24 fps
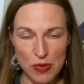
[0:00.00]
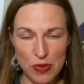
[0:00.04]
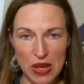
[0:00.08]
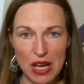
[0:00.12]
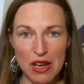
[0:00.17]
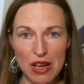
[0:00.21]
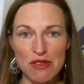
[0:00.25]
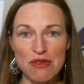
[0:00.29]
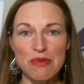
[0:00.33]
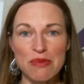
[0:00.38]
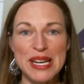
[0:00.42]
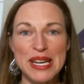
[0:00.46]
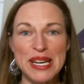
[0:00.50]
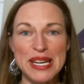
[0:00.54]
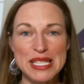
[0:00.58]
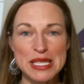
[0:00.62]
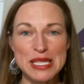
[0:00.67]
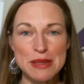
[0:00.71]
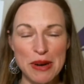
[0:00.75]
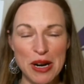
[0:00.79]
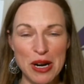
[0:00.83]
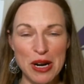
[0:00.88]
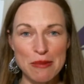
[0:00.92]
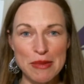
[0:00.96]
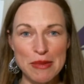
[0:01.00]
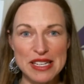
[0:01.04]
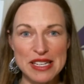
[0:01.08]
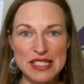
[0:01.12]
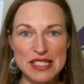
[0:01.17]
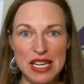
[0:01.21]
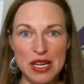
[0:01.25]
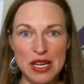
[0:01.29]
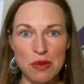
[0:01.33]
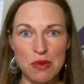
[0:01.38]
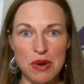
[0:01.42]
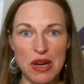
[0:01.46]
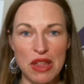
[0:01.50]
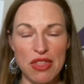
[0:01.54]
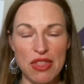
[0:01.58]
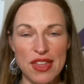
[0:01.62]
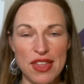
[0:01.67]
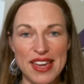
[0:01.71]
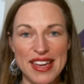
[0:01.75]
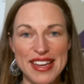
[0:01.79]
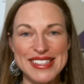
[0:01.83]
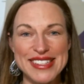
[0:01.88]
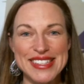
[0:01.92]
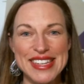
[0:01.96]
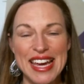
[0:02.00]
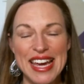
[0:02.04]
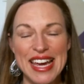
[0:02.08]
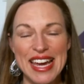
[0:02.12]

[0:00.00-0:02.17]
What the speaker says: I've been experimenting with it